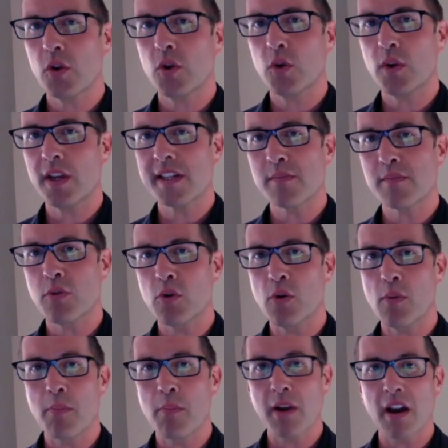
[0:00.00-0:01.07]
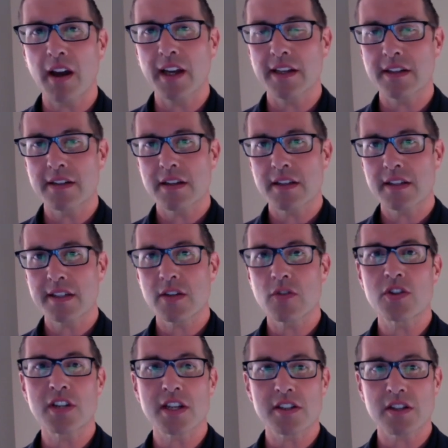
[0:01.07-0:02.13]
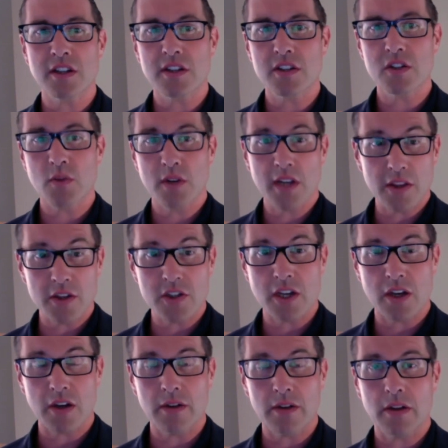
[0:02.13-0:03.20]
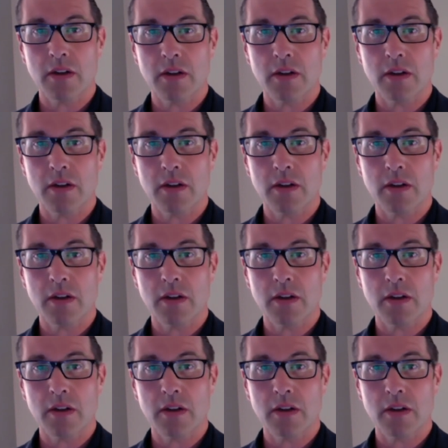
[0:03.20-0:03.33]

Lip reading: who is born blind still gesture to another child